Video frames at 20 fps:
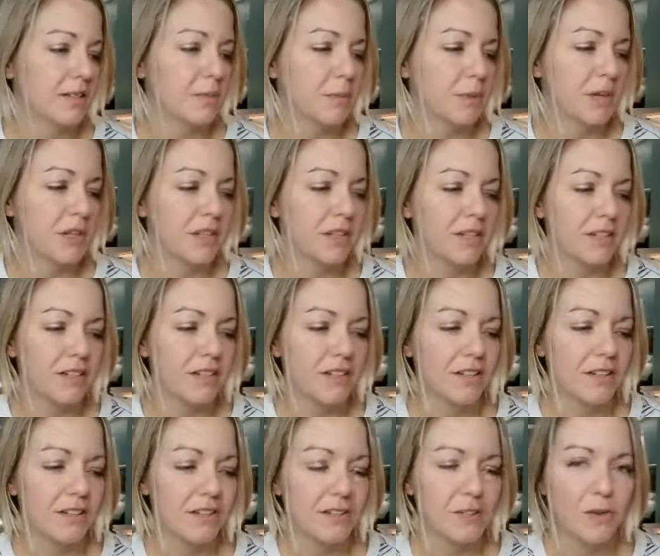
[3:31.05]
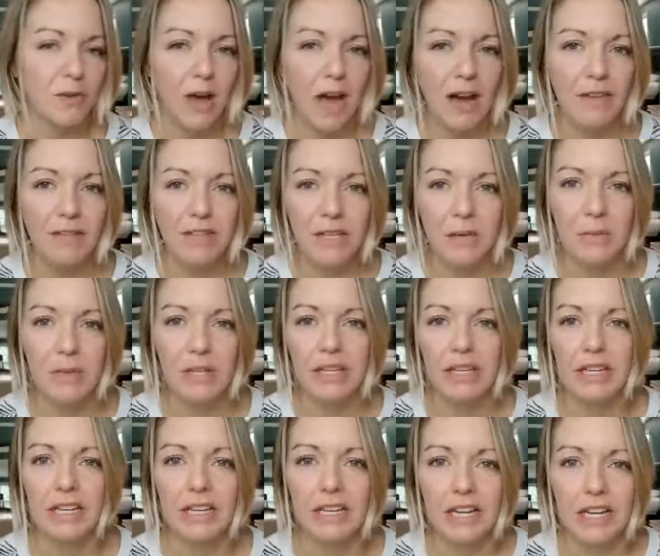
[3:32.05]
But you have the
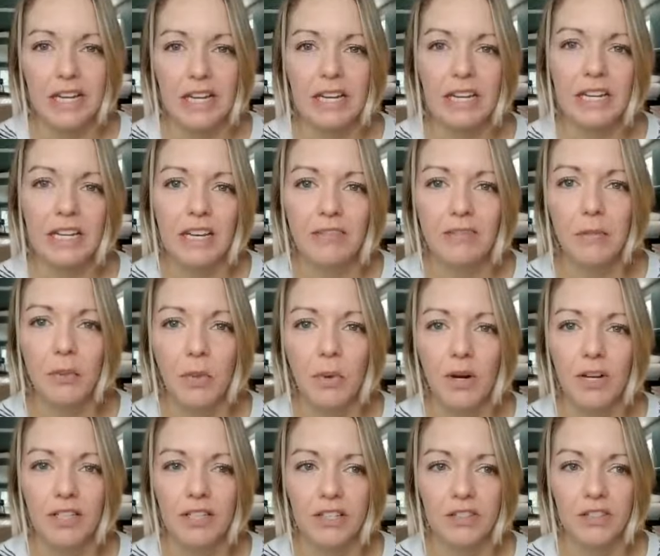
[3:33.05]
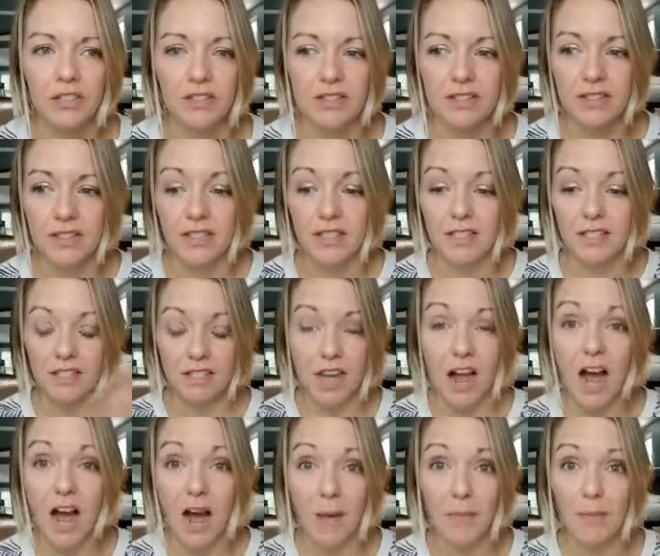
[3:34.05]
ability at any given point to just
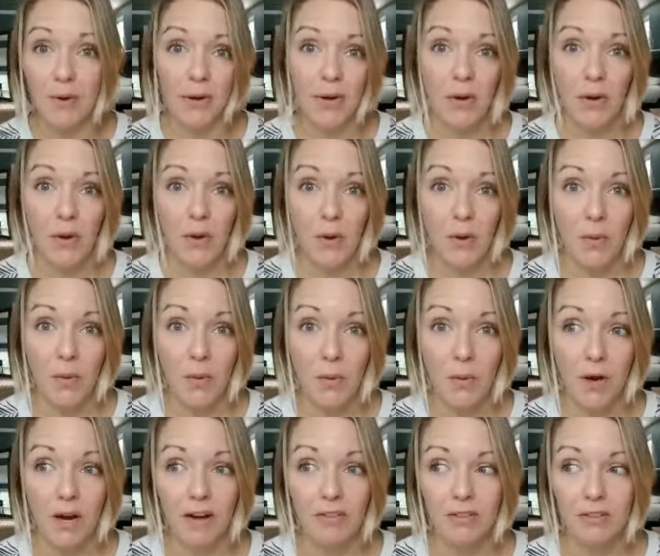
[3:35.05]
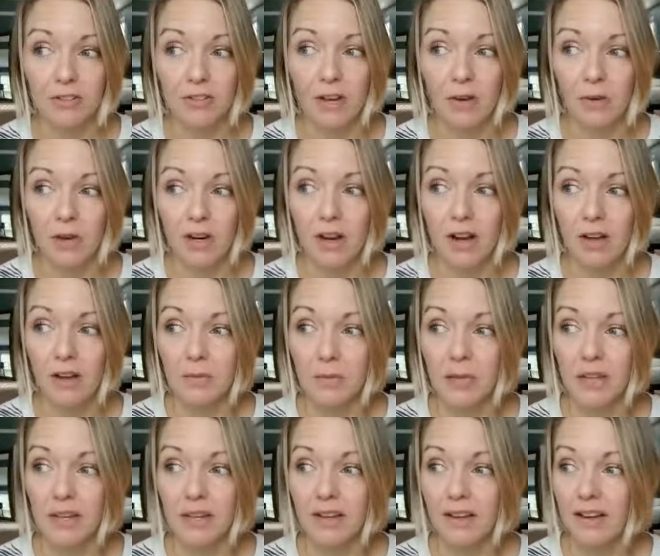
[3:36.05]
stop whatever's going on and be
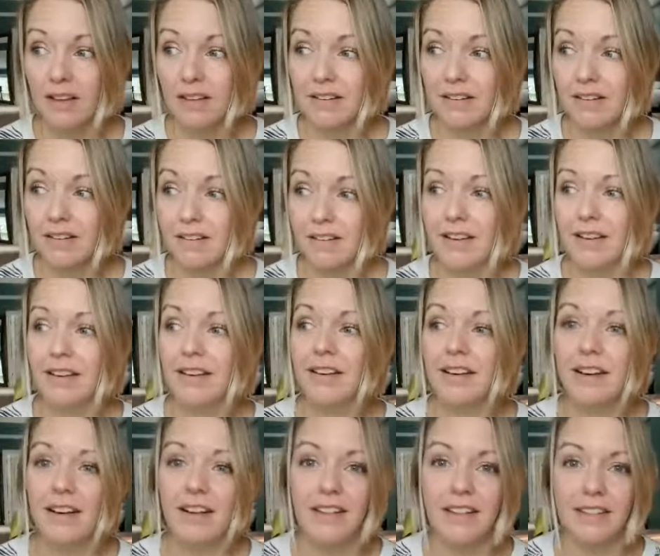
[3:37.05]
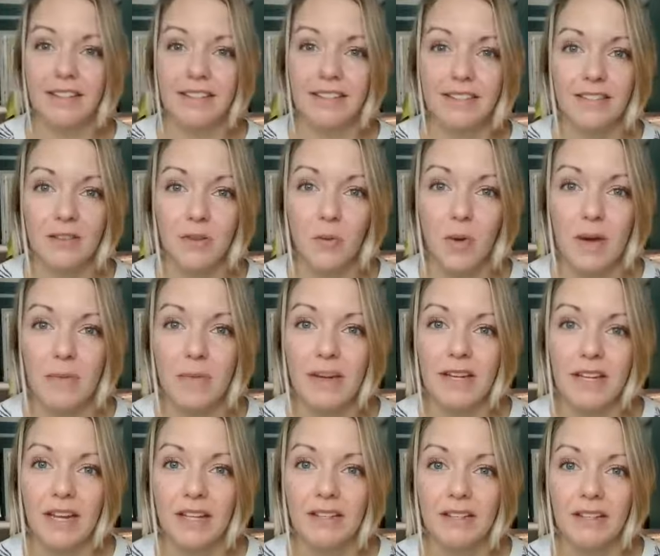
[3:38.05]
like, no, no, no, this isn't the way my
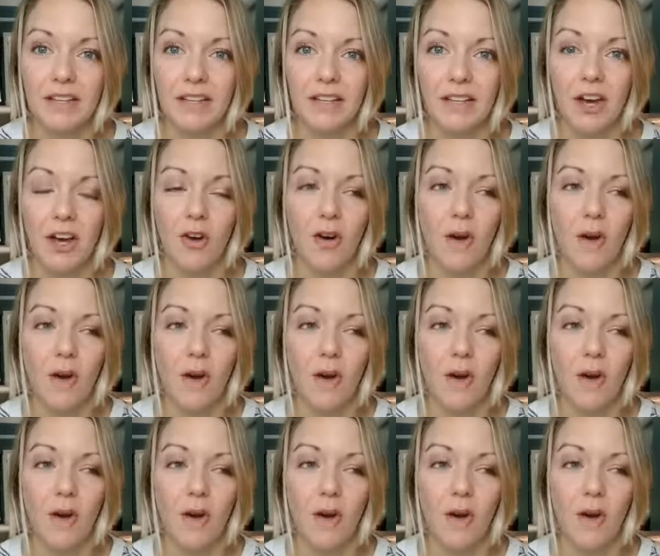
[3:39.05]
day is going to go.